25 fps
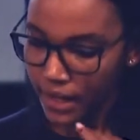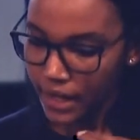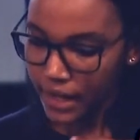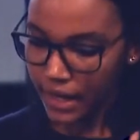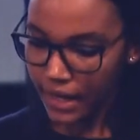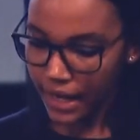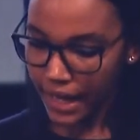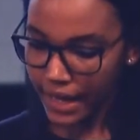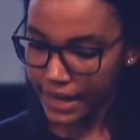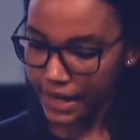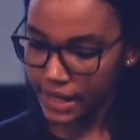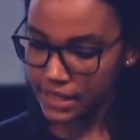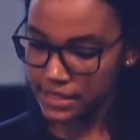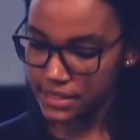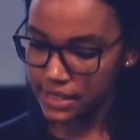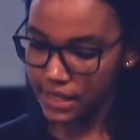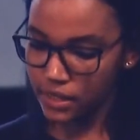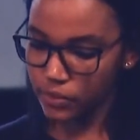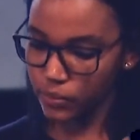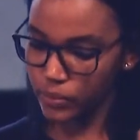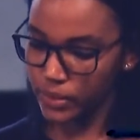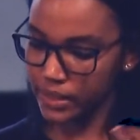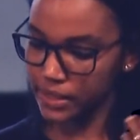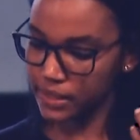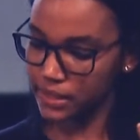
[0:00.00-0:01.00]
Like I said,
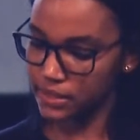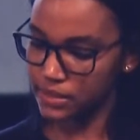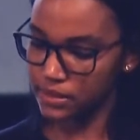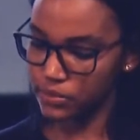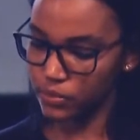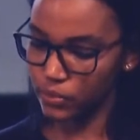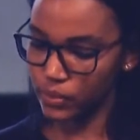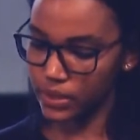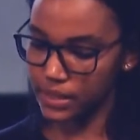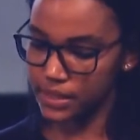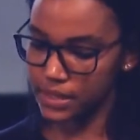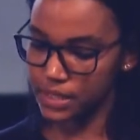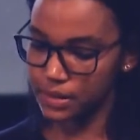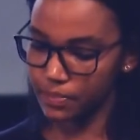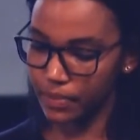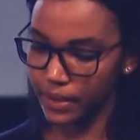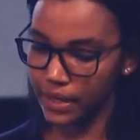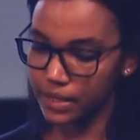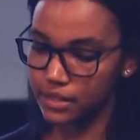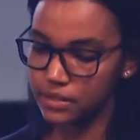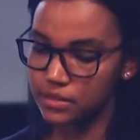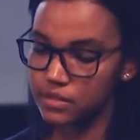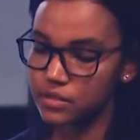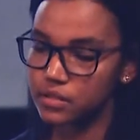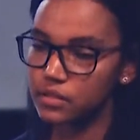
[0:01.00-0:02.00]
we
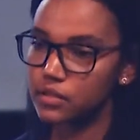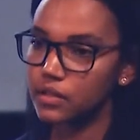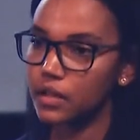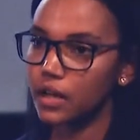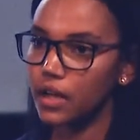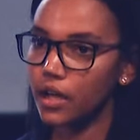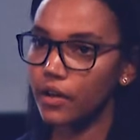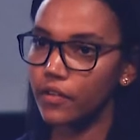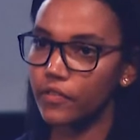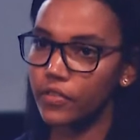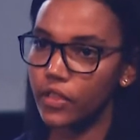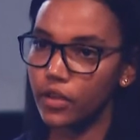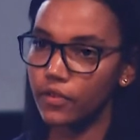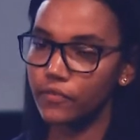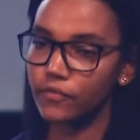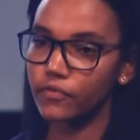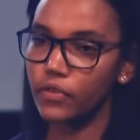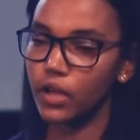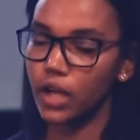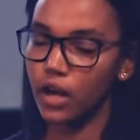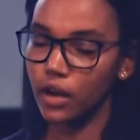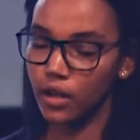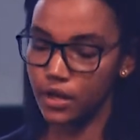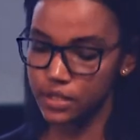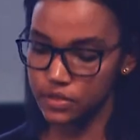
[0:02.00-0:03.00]
spent the
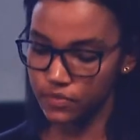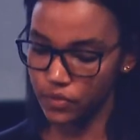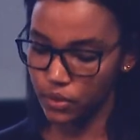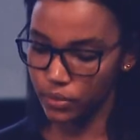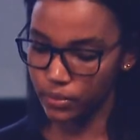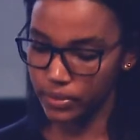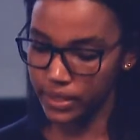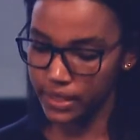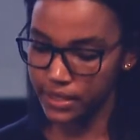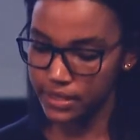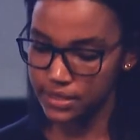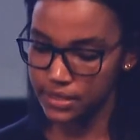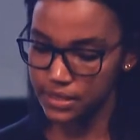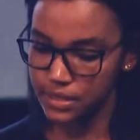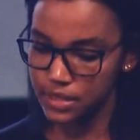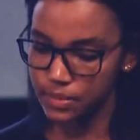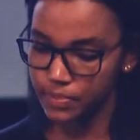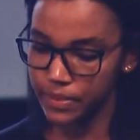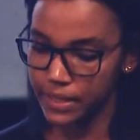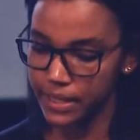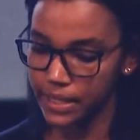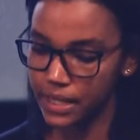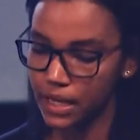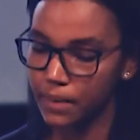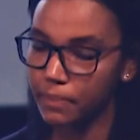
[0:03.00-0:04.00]
last few weeks
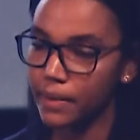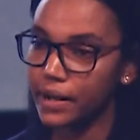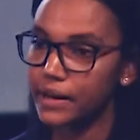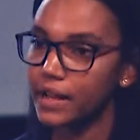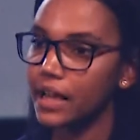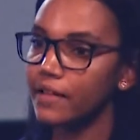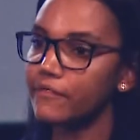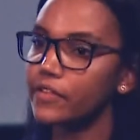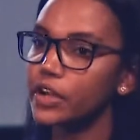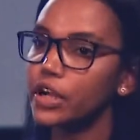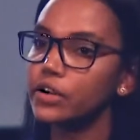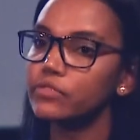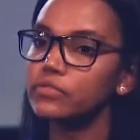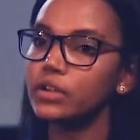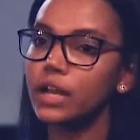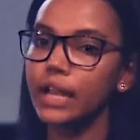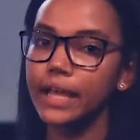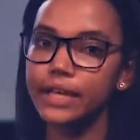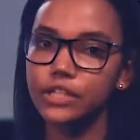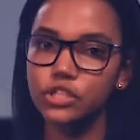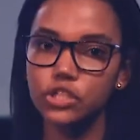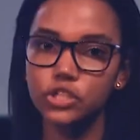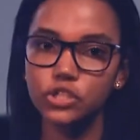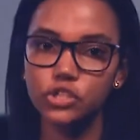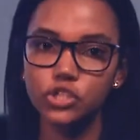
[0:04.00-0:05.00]
speaking about having a
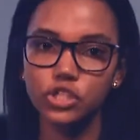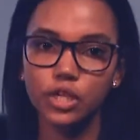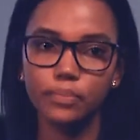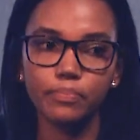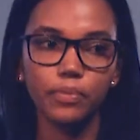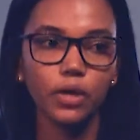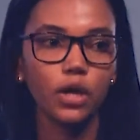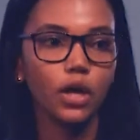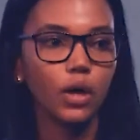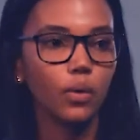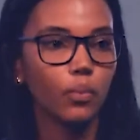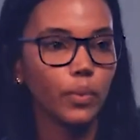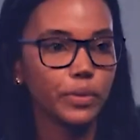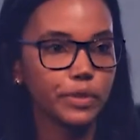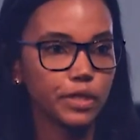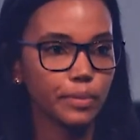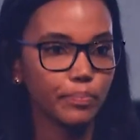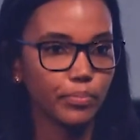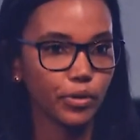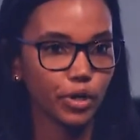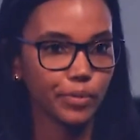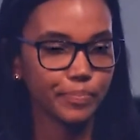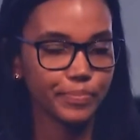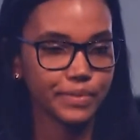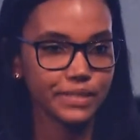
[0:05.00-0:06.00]
relationship with the
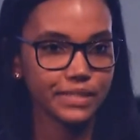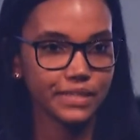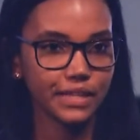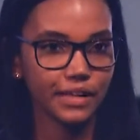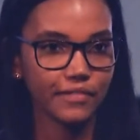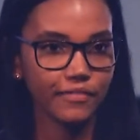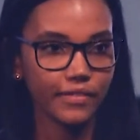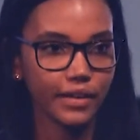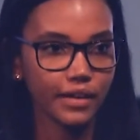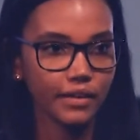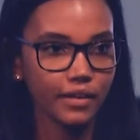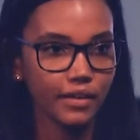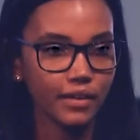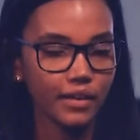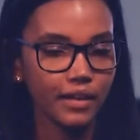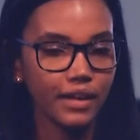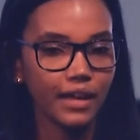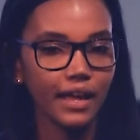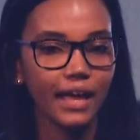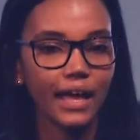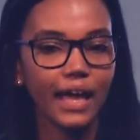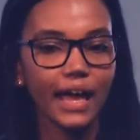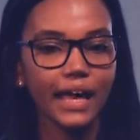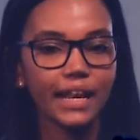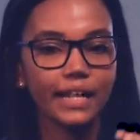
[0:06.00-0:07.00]
purpose giver,
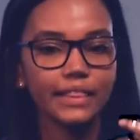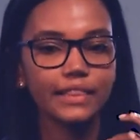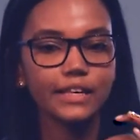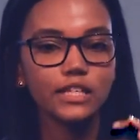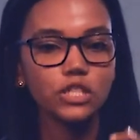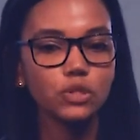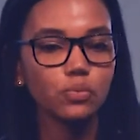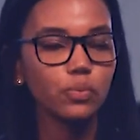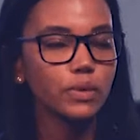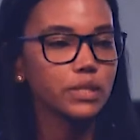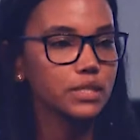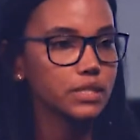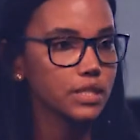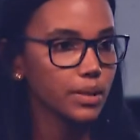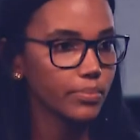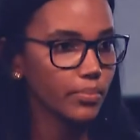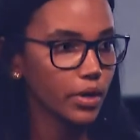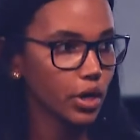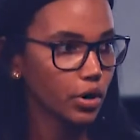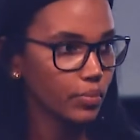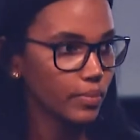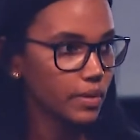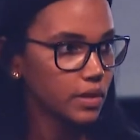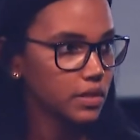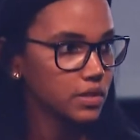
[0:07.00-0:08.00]
and this was the
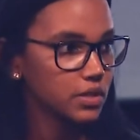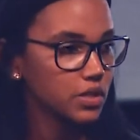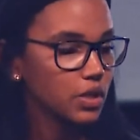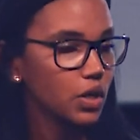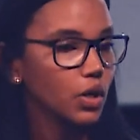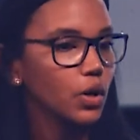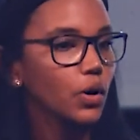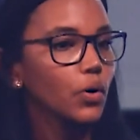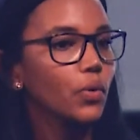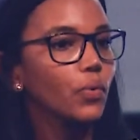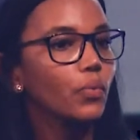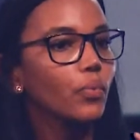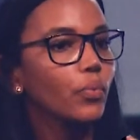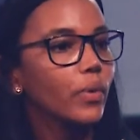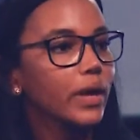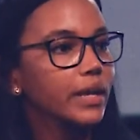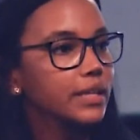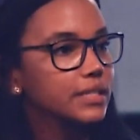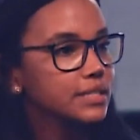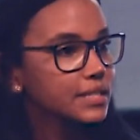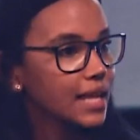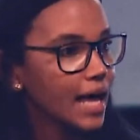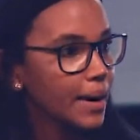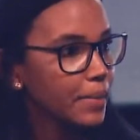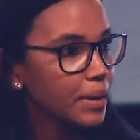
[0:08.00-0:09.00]
moment when
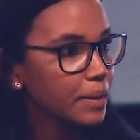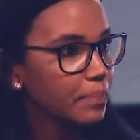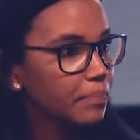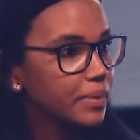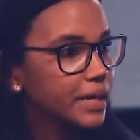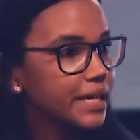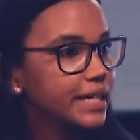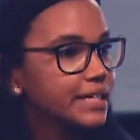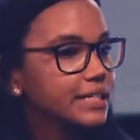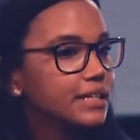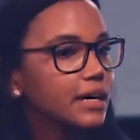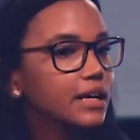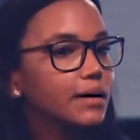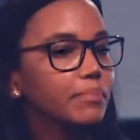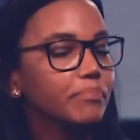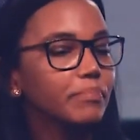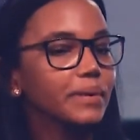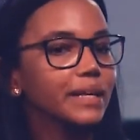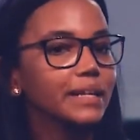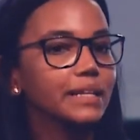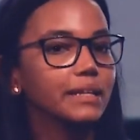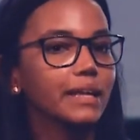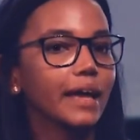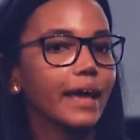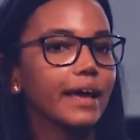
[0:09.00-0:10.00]
Simon Peter
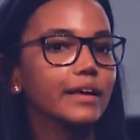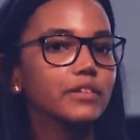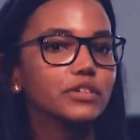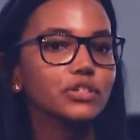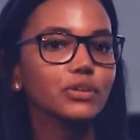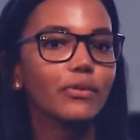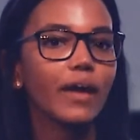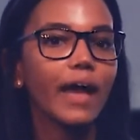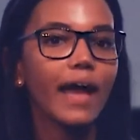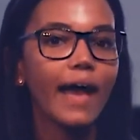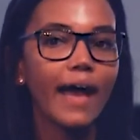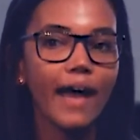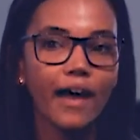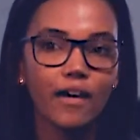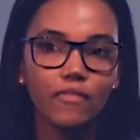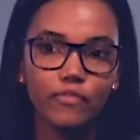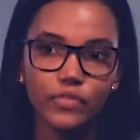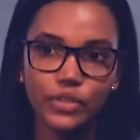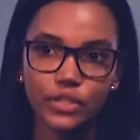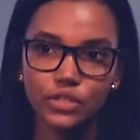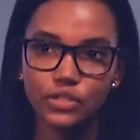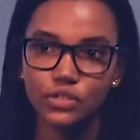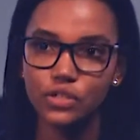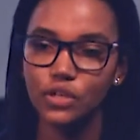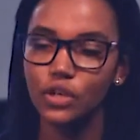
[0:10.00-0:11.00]
began to have
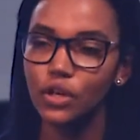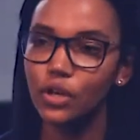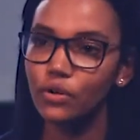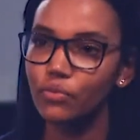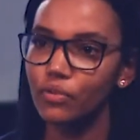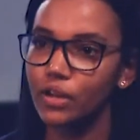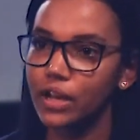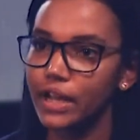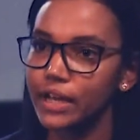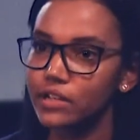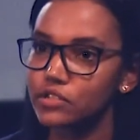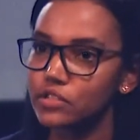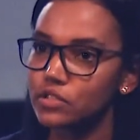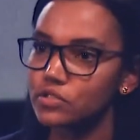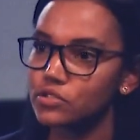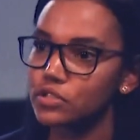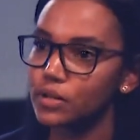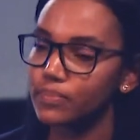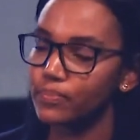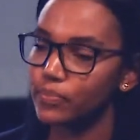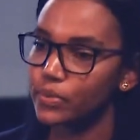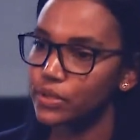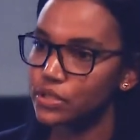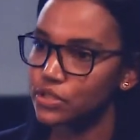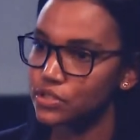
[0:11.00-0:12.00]
this
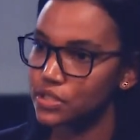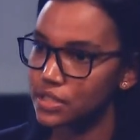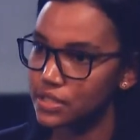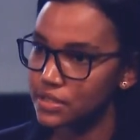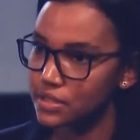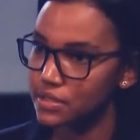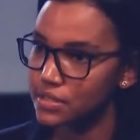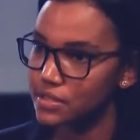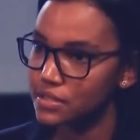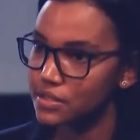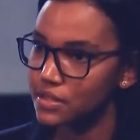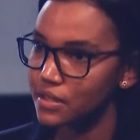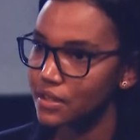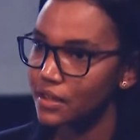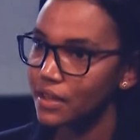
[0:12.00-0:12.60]
relationship with Jesus.